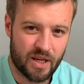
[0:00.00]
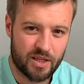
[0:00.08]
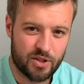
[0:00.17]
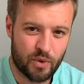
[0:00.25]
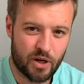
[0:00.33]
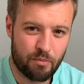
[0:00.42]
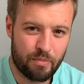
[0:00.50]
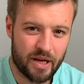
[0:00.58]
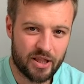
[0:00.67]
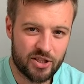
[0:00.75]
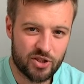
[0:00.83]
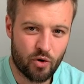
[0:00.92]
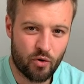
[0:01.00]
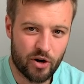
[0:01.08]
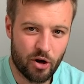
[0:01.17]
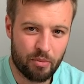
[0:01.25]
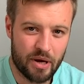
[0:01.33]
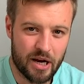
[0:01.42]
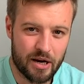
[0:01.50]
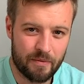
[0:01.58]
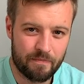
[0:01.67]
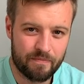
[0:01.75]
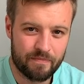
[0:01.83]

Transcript: So we're going to pick the story up here.